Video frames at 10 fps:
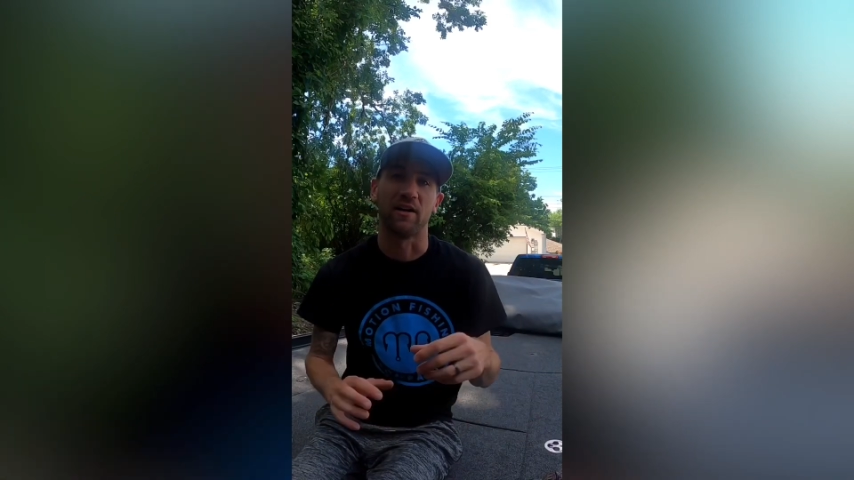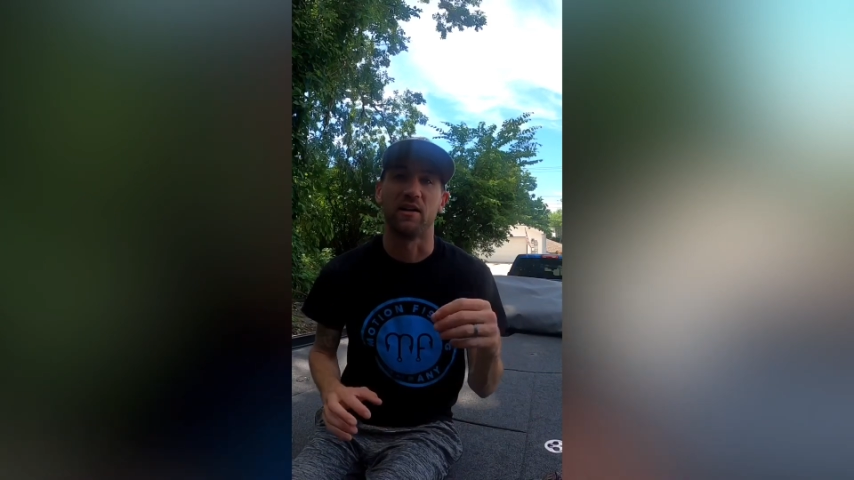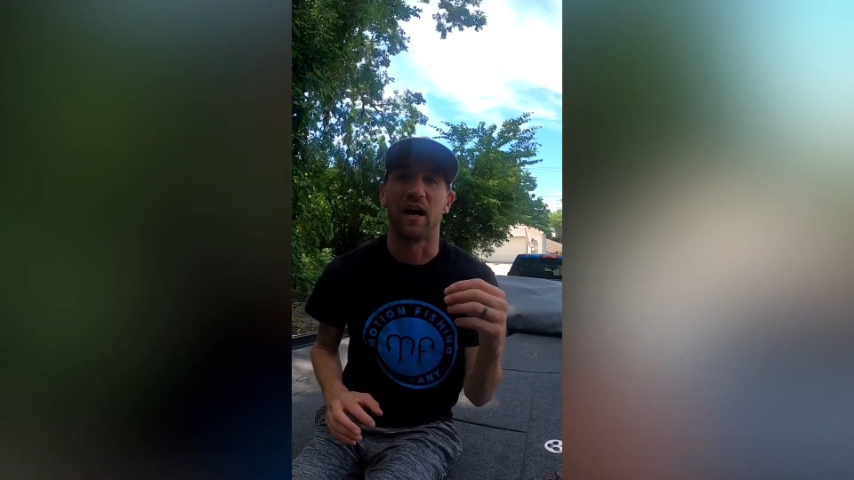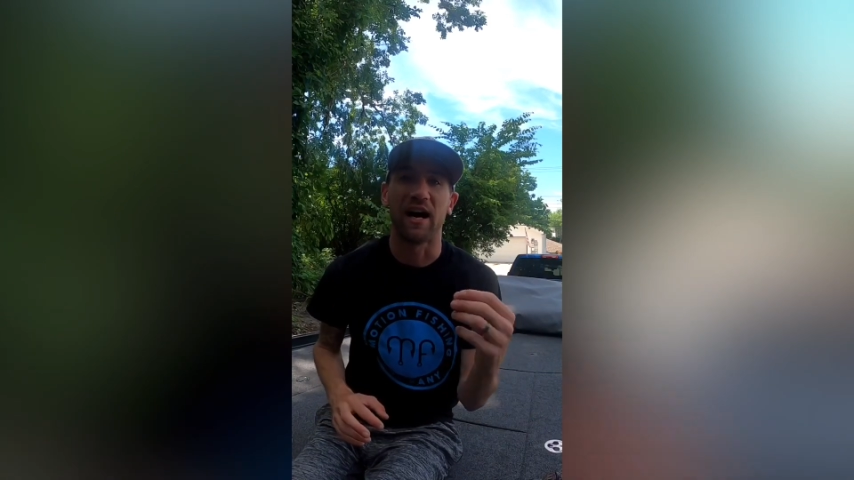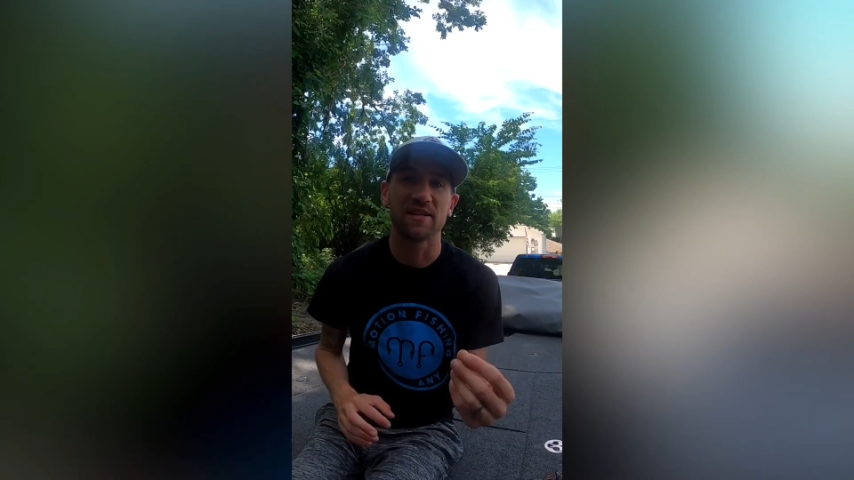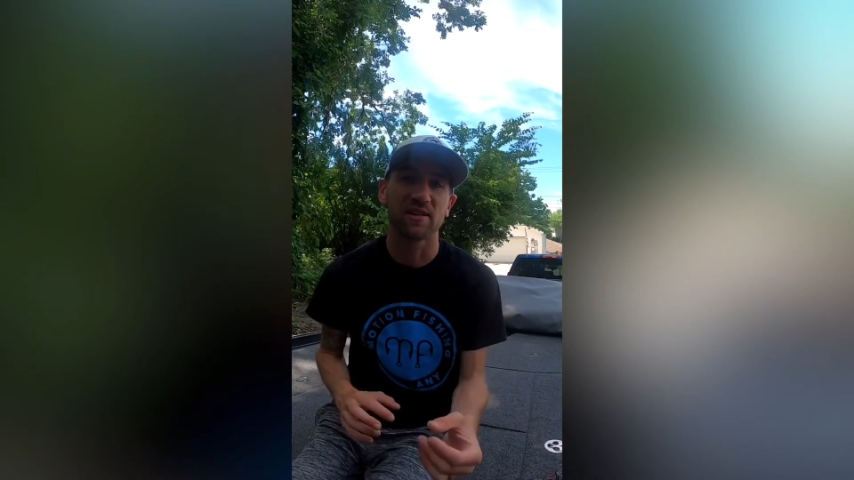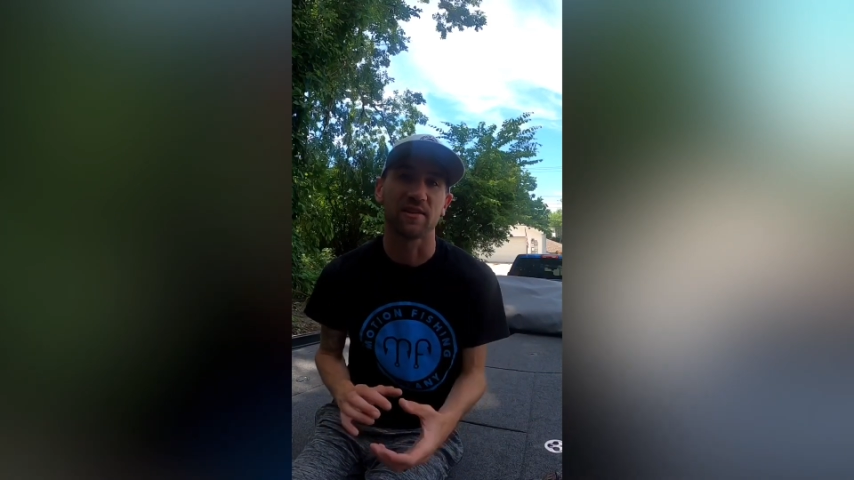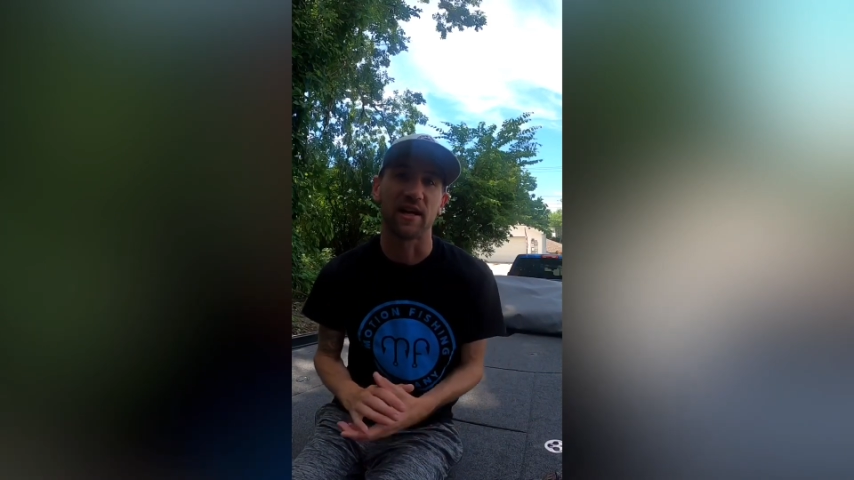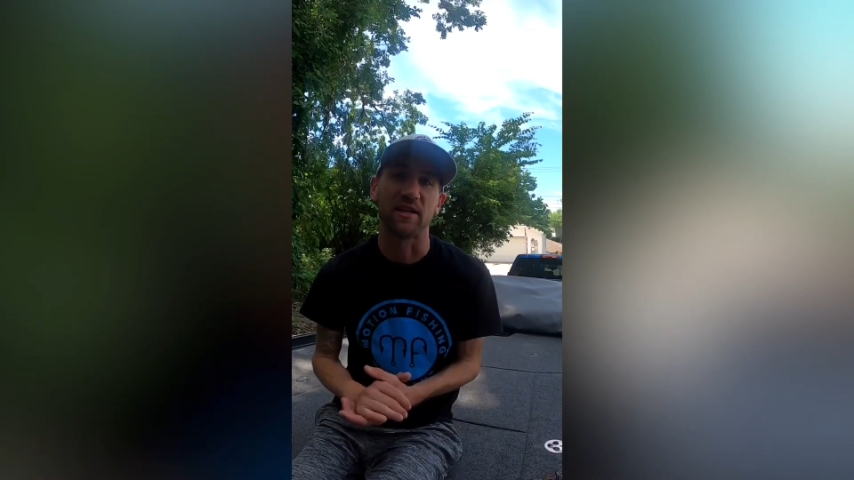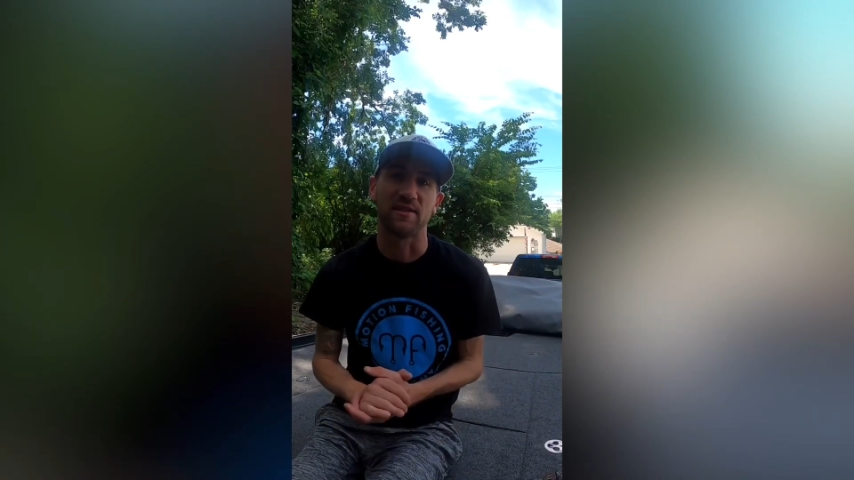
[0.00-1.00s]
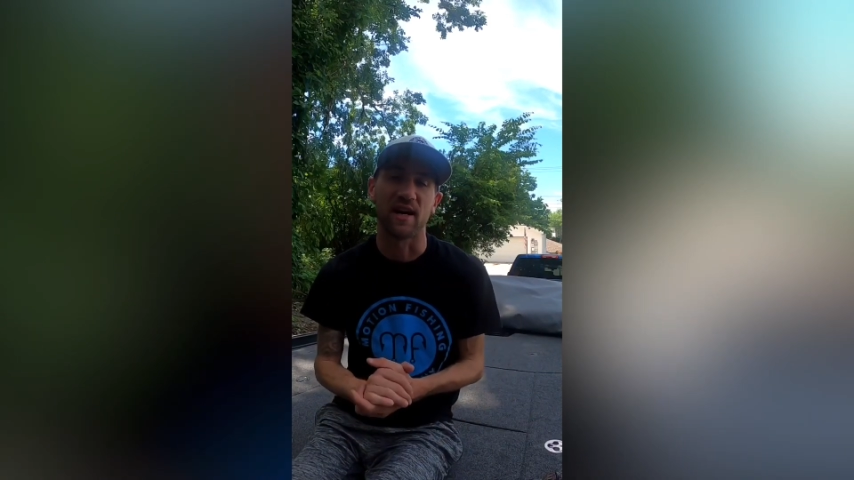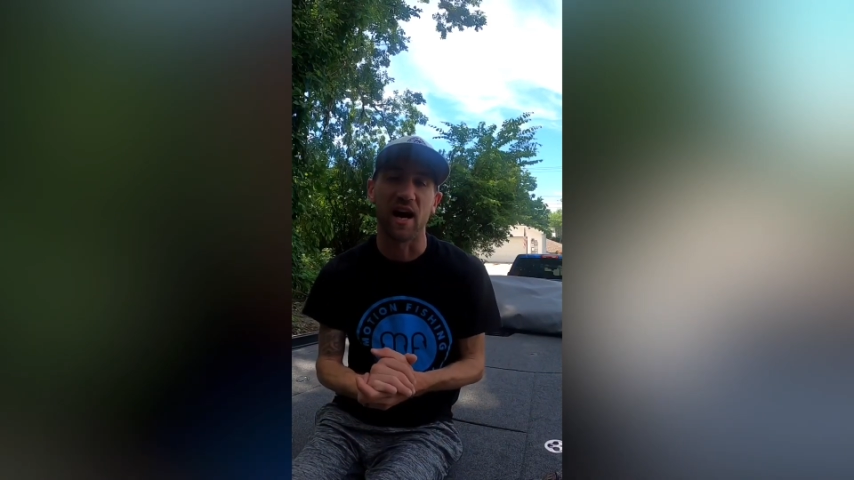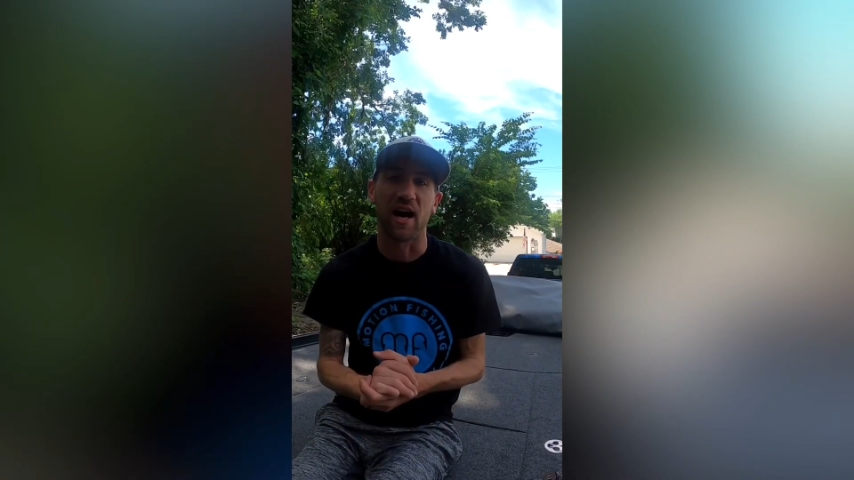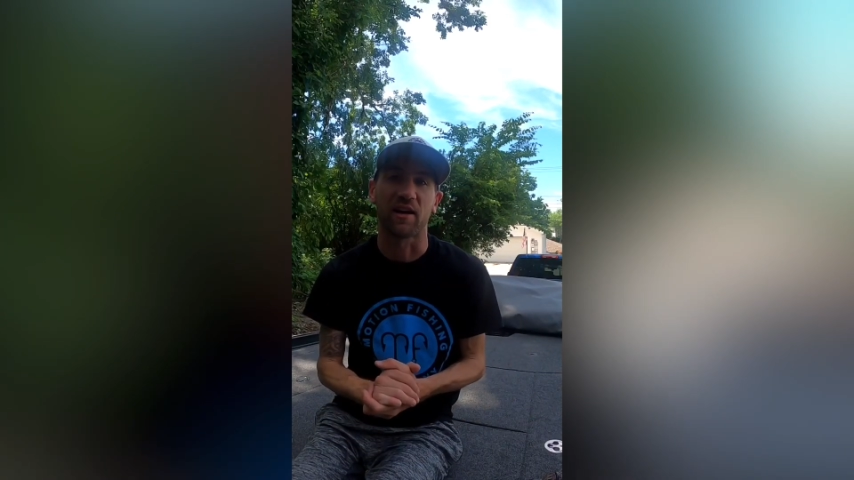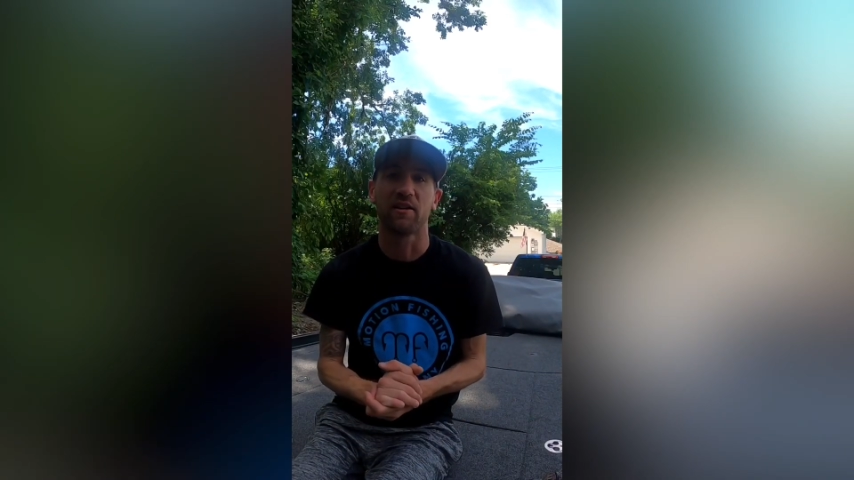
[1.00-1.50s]
isolated
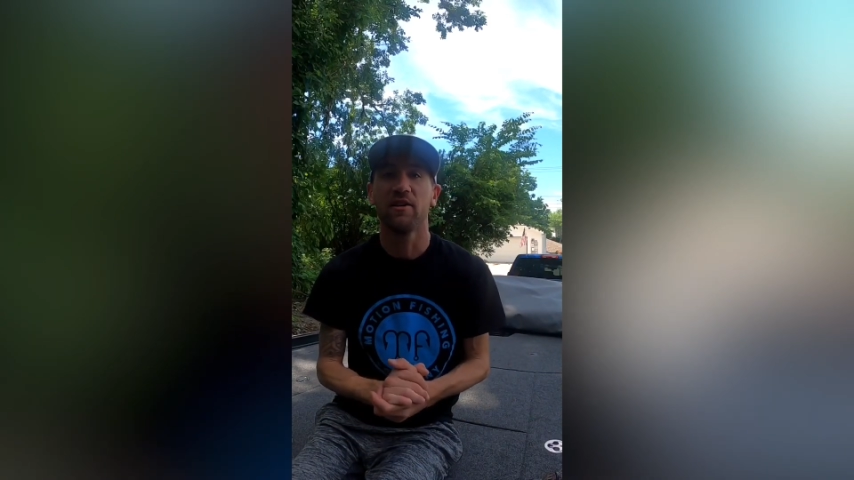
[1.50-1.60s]
dock,